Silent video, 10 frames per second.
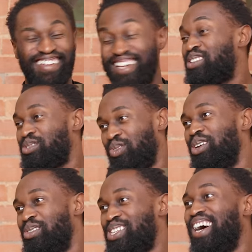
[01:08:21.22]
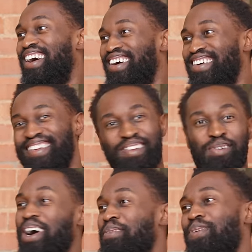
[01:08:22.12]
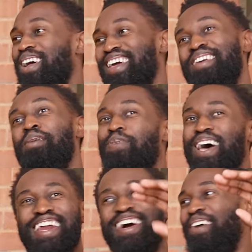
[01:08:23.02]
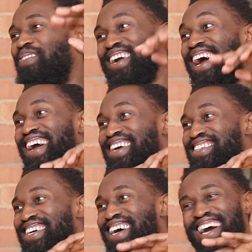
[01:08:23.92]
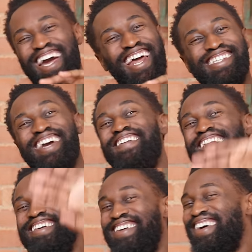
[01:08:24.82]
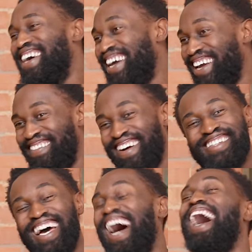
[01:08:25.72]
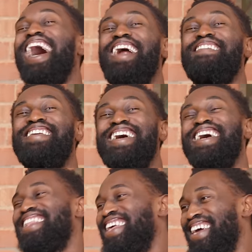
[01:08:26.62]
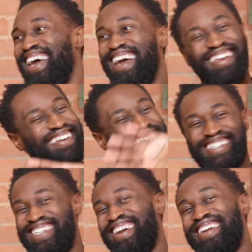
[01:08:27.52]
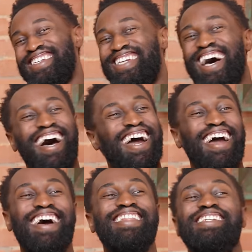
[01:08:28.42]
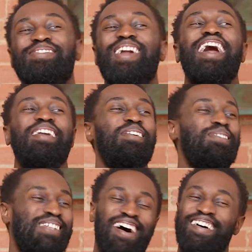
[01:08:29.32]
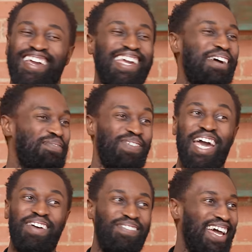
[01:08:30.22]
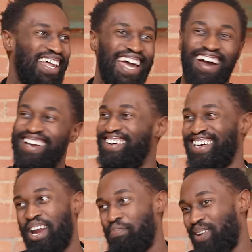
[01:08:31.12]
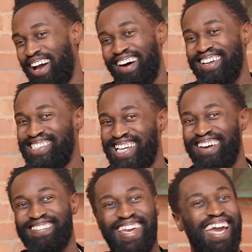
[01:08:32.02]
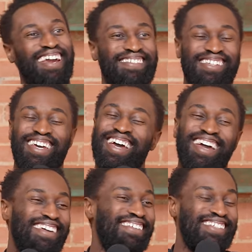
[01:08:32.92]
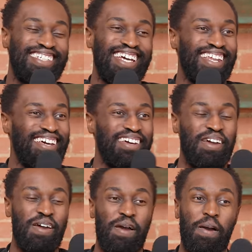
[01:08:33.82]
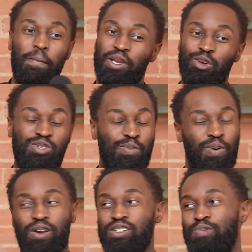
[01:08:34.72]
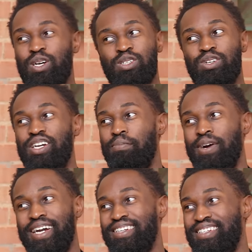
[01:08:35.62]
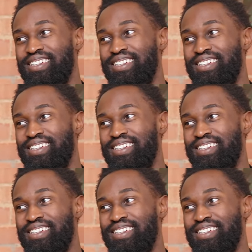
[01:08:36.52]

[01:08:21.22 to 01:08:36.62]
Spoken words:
This is when you was up. Uh-huh. You played a couple games and they said, Ray, you good? And Ray's like, all right, I'm good. You just sit on the side. This is what I knew. You was like, oh, he a vet. Now he only got to play all these damn games. You was chilling. But you was a part of a special year, bruh.